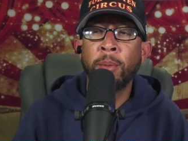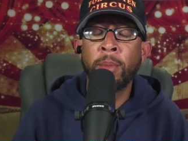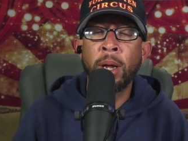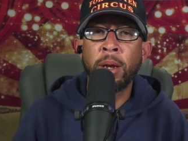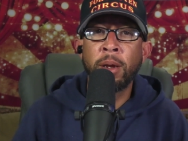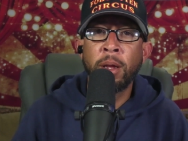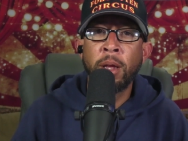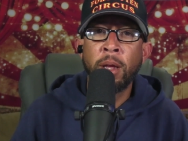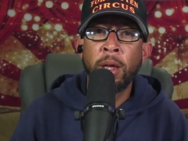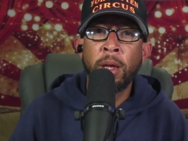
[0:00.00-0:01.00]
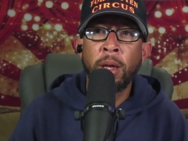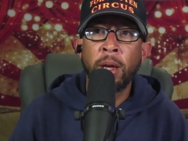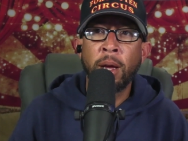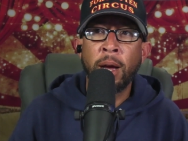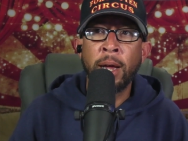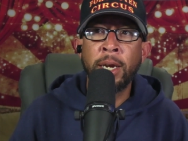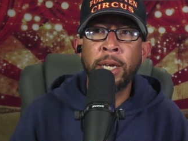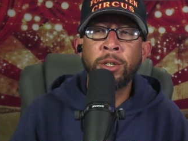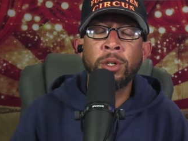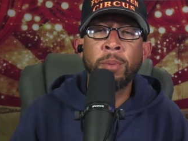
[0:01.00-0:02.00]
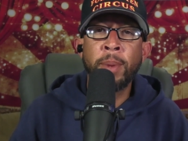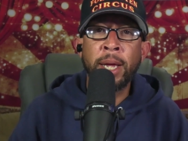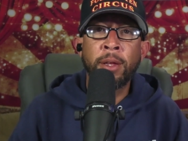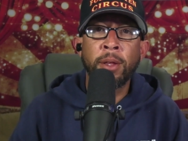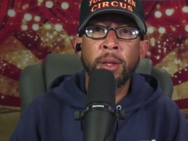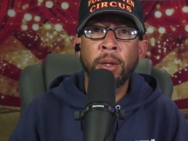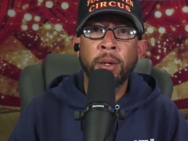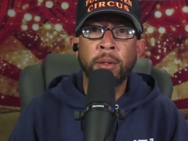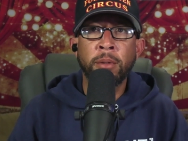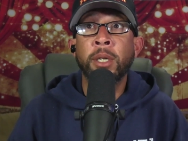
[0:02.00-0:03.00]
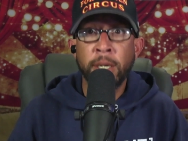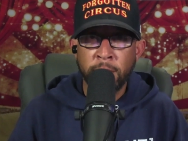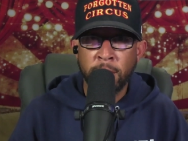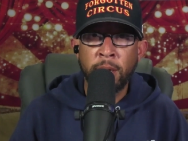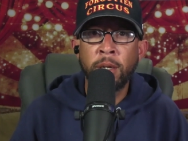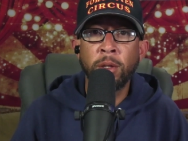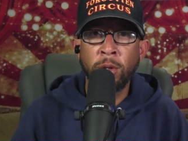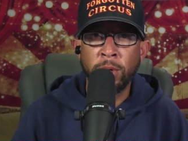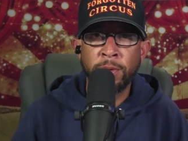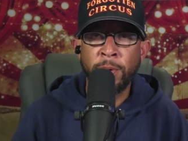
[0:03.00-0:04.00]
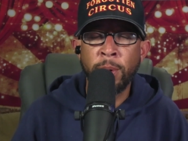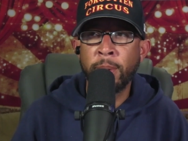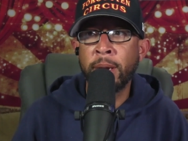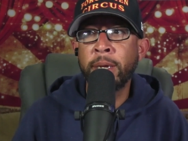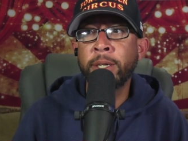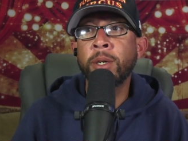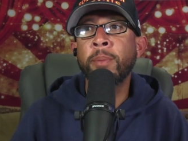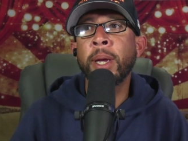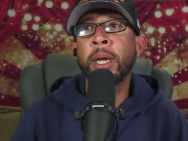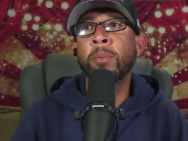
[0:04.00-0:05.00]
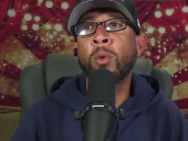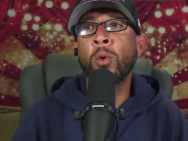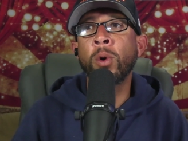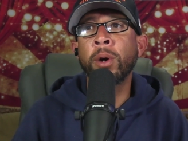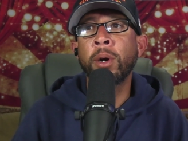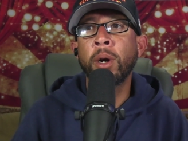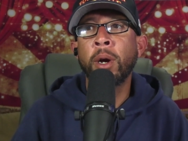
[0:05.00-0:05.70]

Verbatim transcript: But I need you to make Disney, Lucasfilm, I need you to make it more